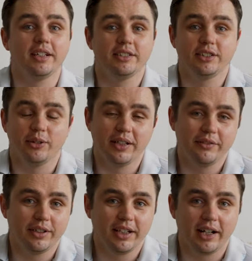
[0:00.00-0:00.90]
And so
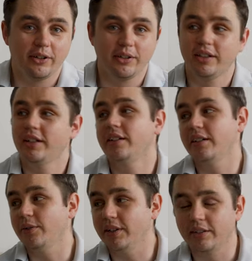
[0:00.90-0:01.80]
even now,
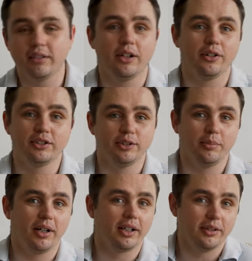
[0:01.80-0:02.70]
you know, we go to the
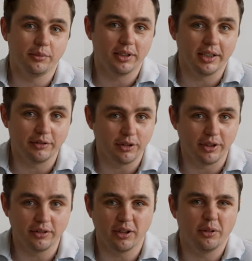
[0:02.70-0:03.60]
supermarket and we'll leave her
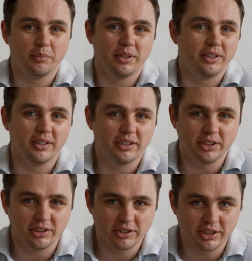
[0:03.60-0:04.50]
on her own, but
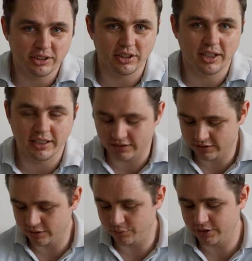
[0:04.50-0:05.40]
she doesn't like it,
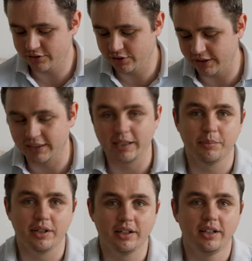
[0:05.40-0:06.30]
so we try and
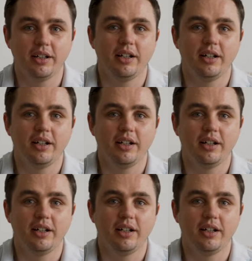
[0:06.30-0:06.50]
keep her